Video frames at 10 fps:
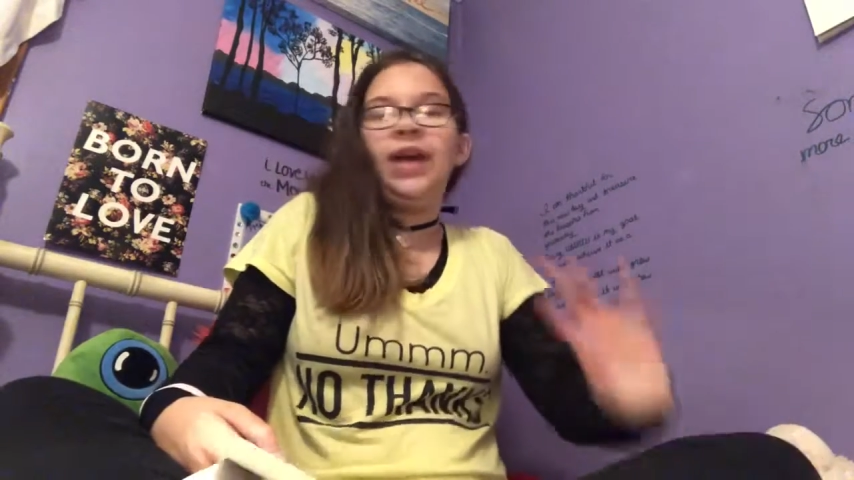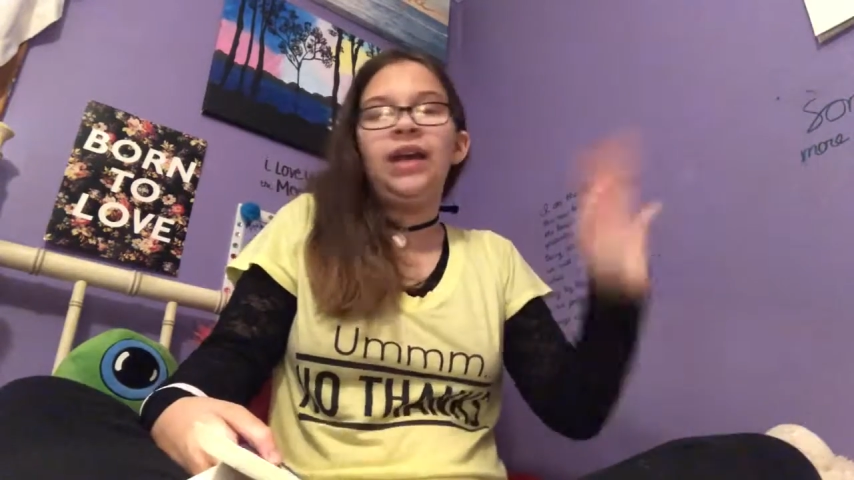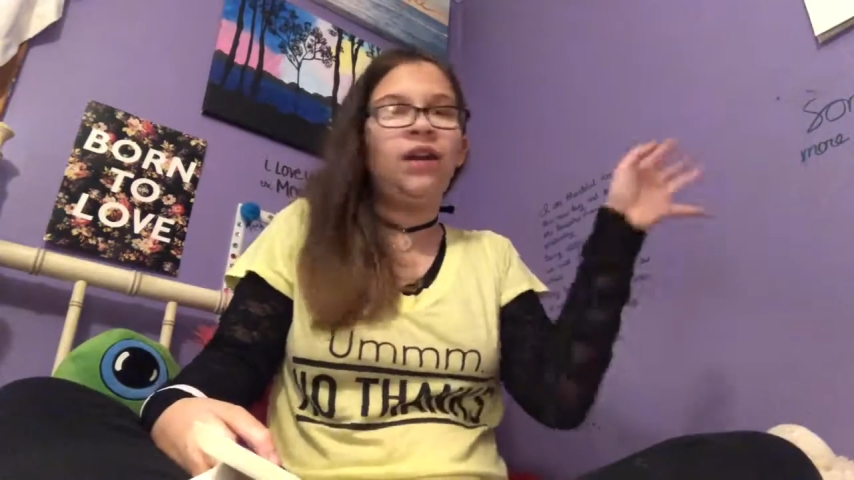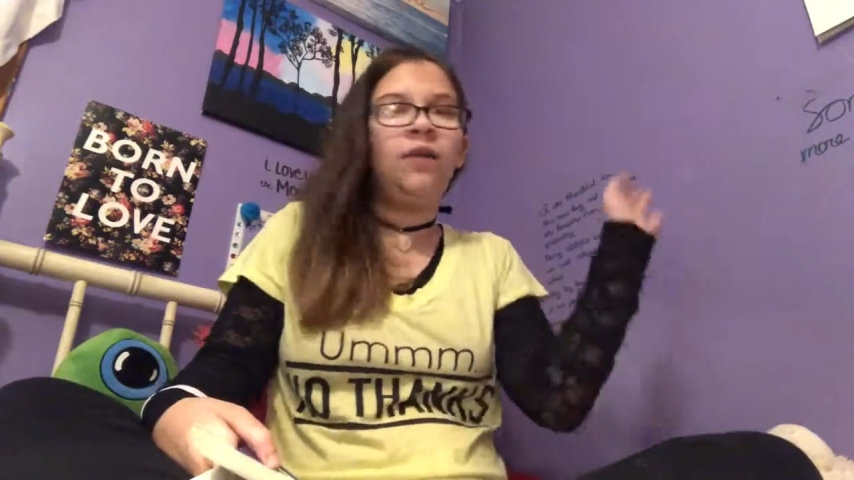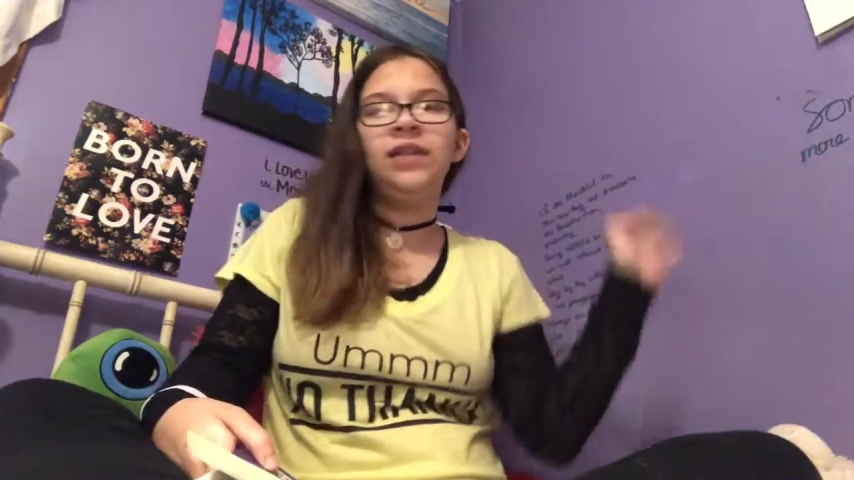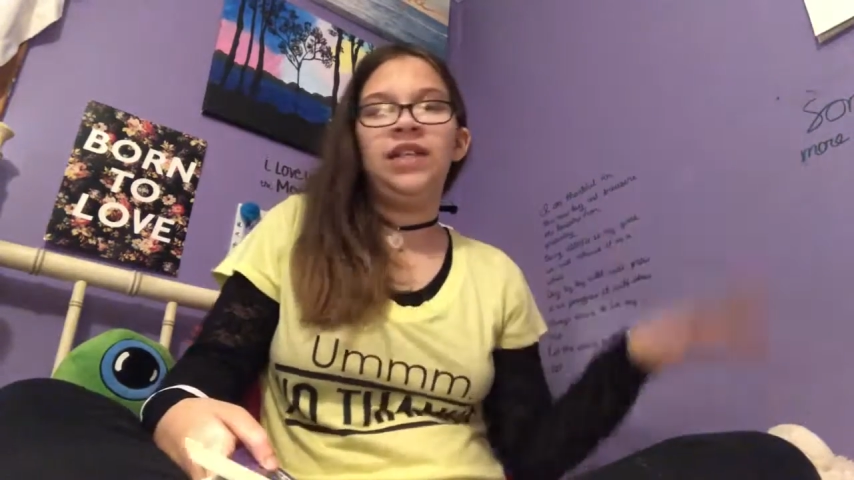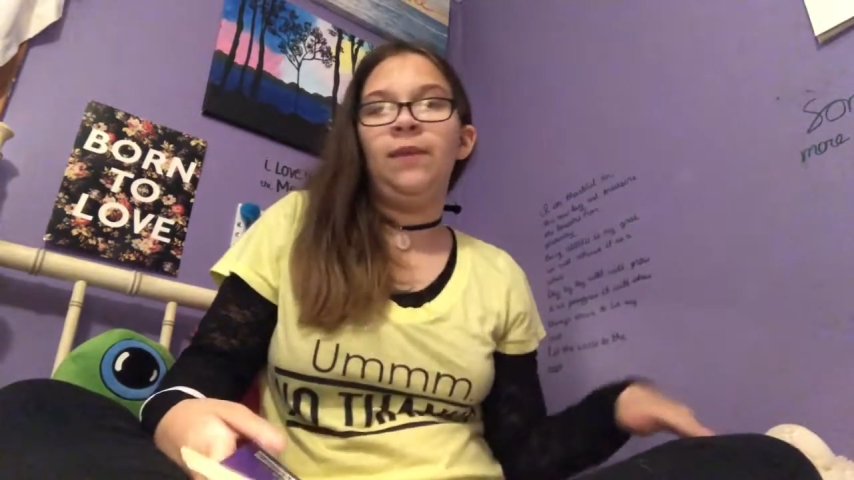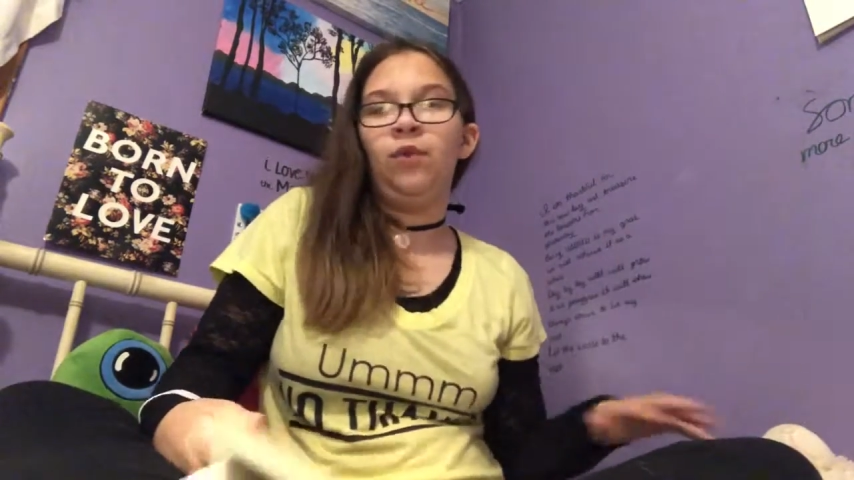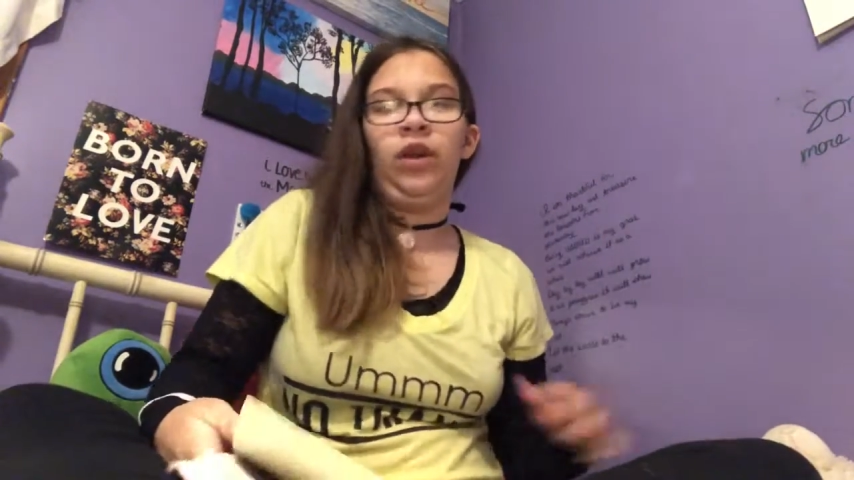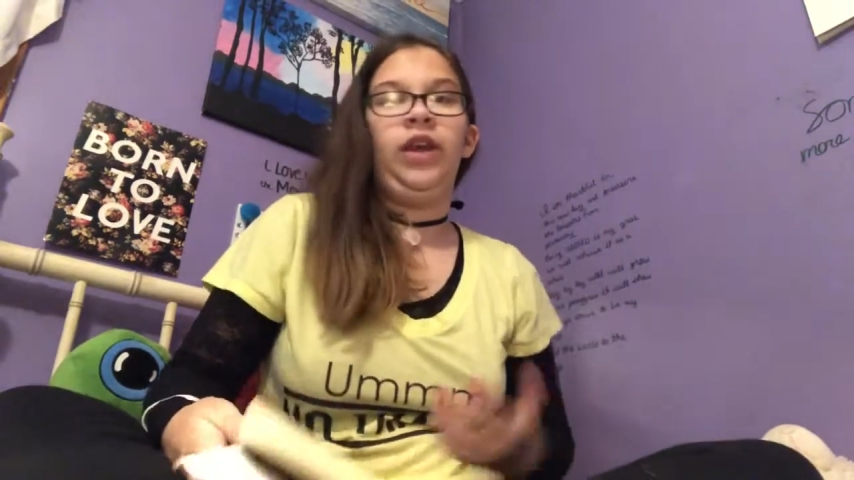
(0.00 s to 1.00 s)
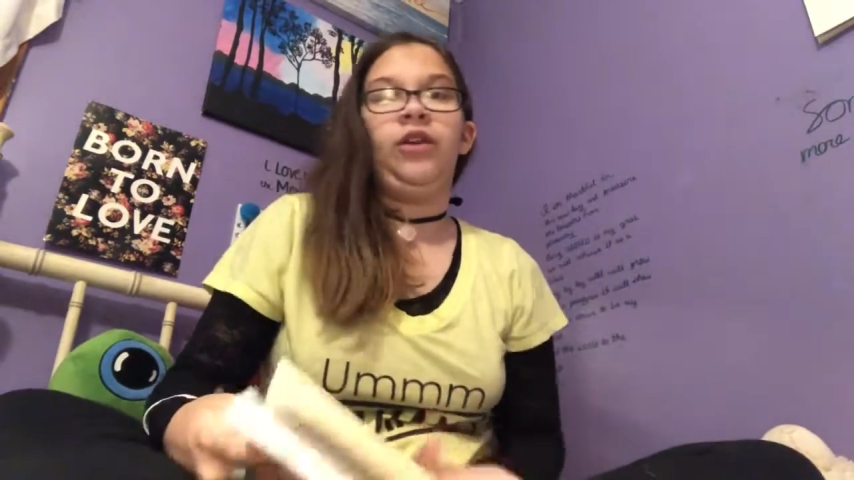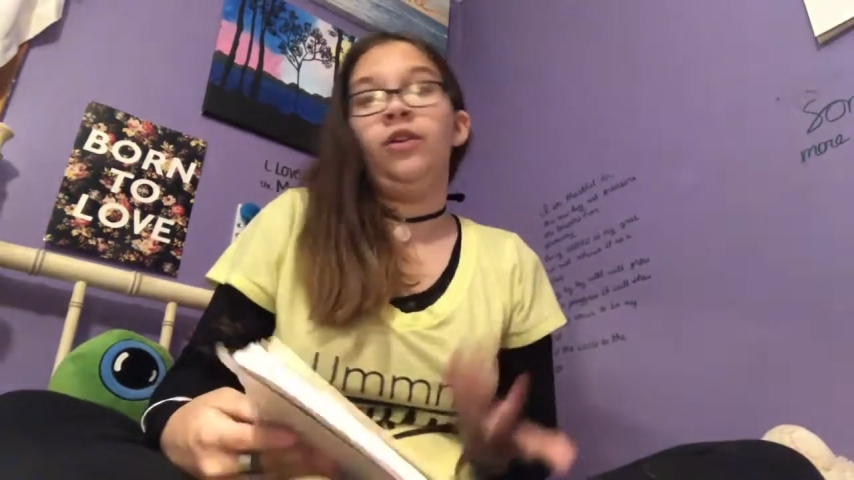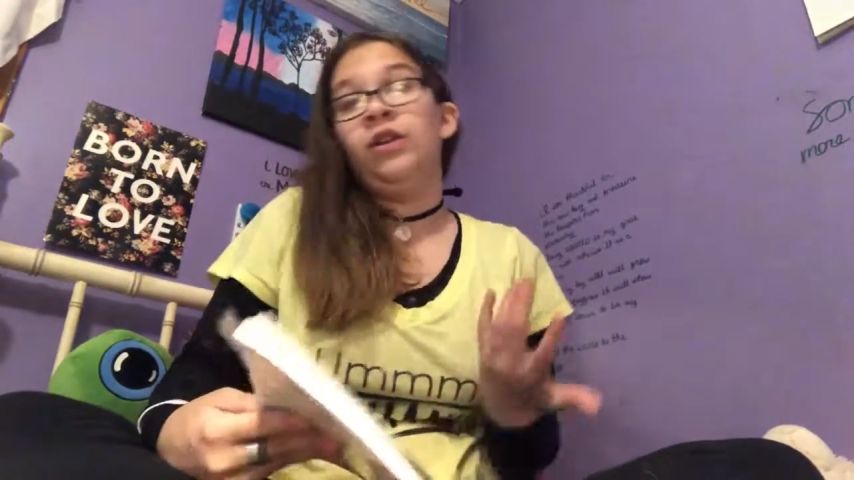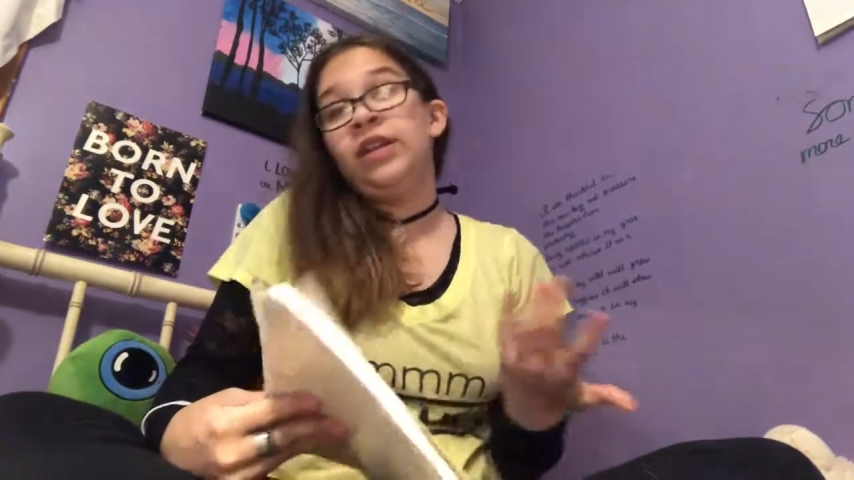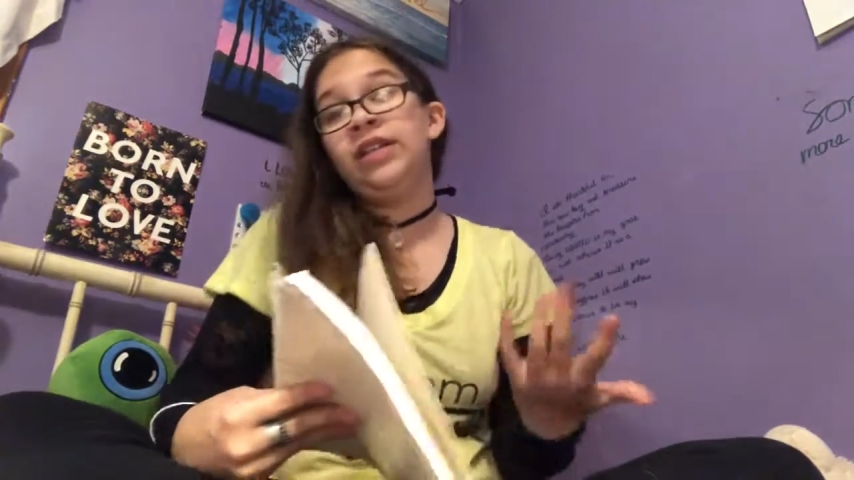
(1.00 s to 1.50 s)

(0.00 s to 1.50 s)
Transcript: I can always get more later.